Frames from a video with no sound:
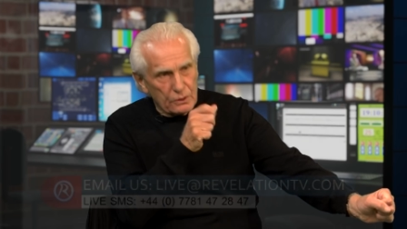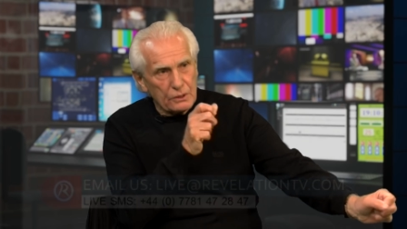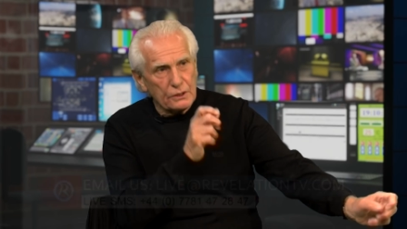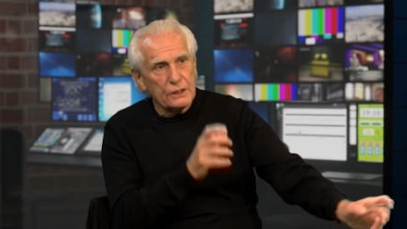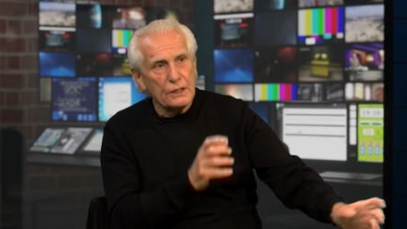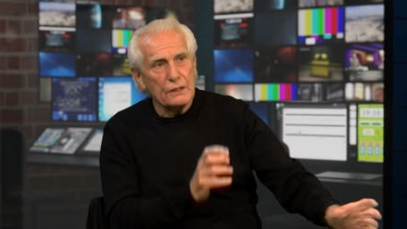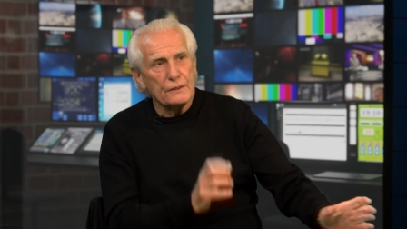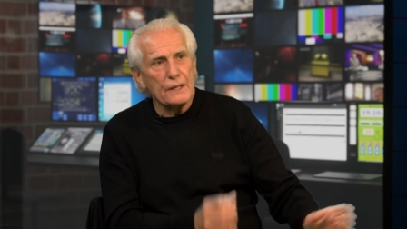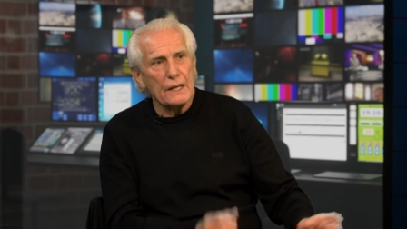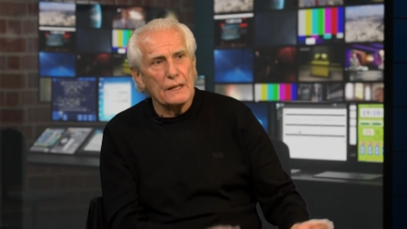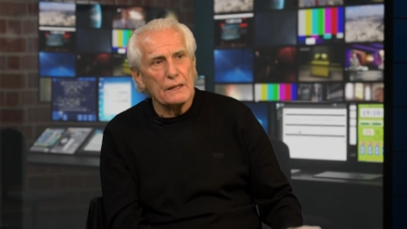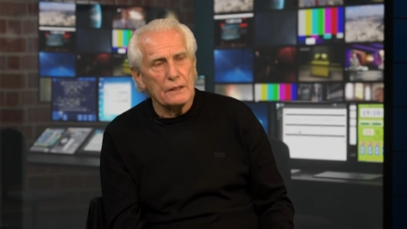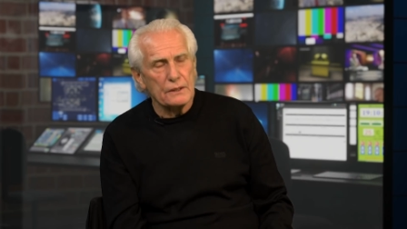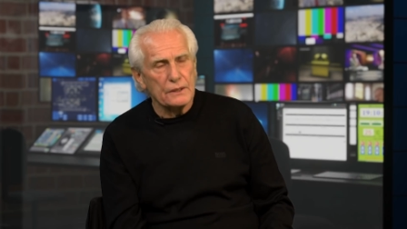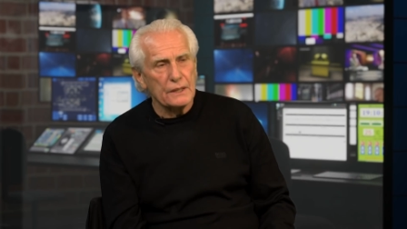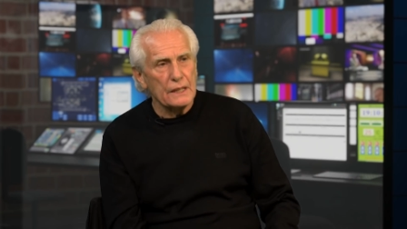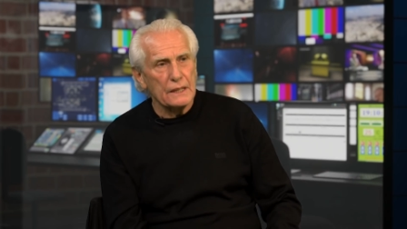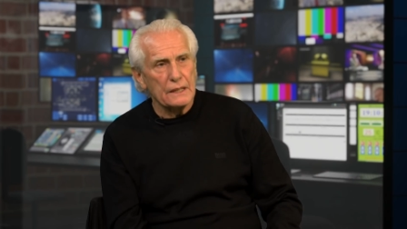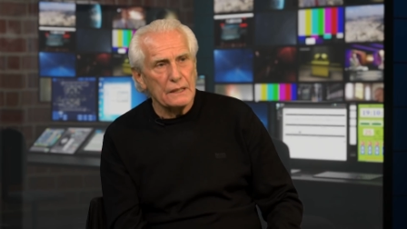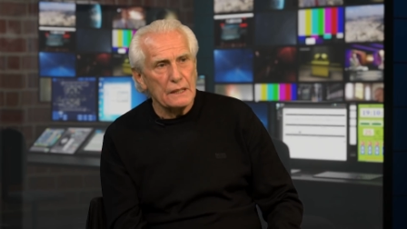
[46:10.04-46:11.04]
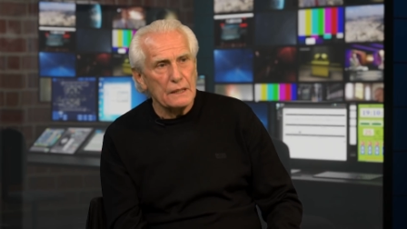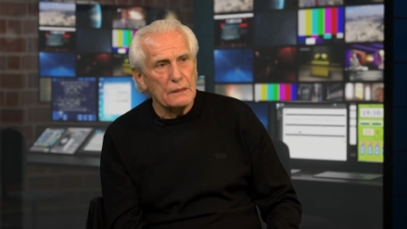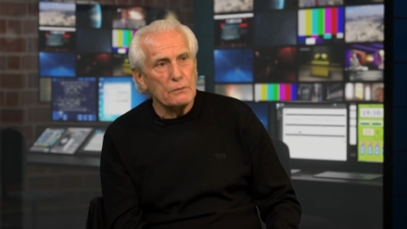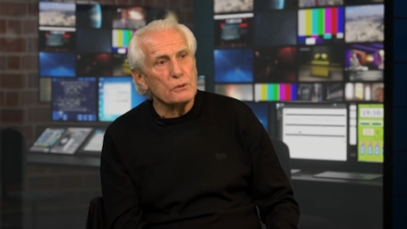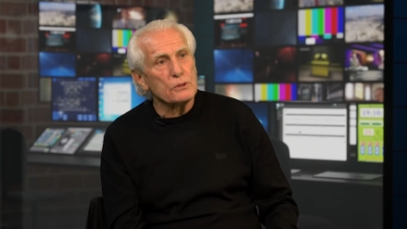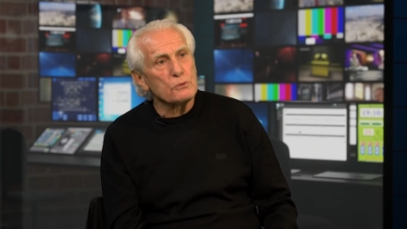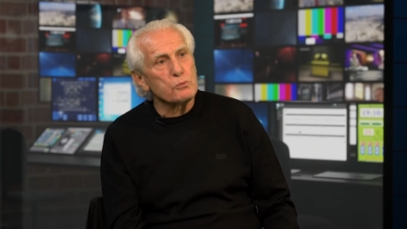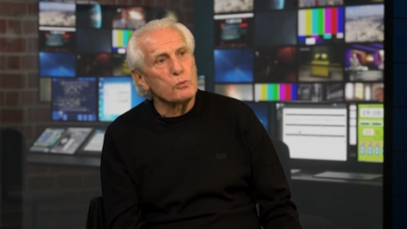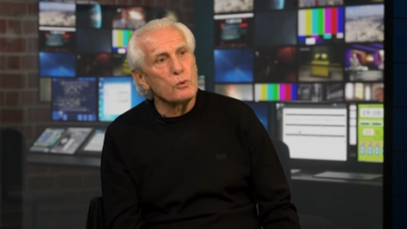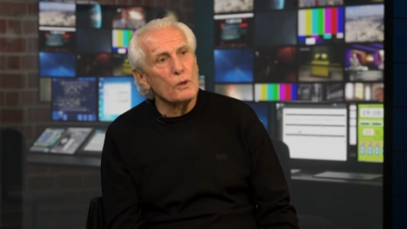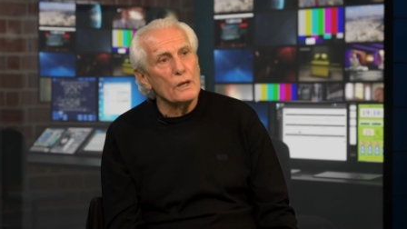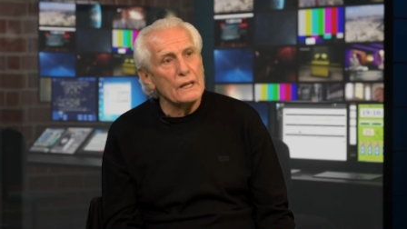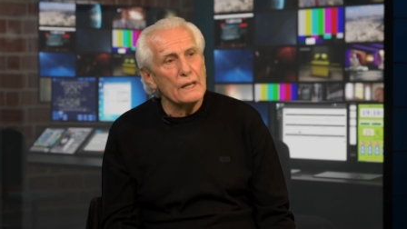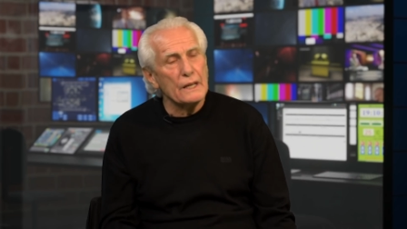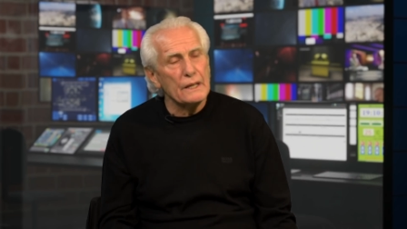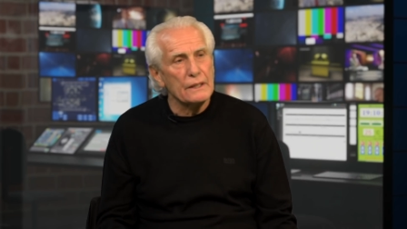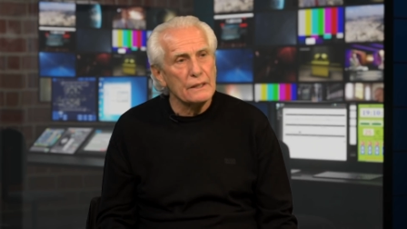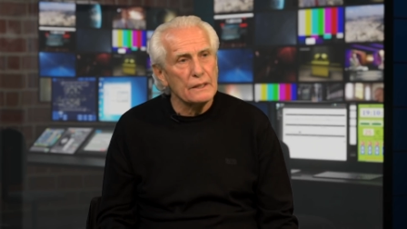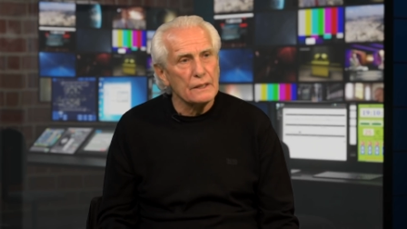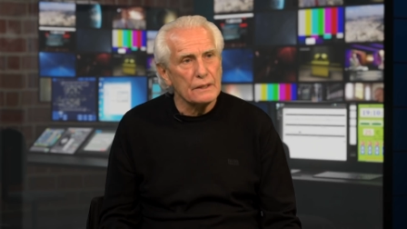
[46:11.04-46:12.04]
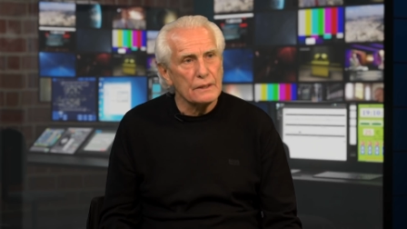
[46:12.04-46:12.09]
yeah, they, they, it was where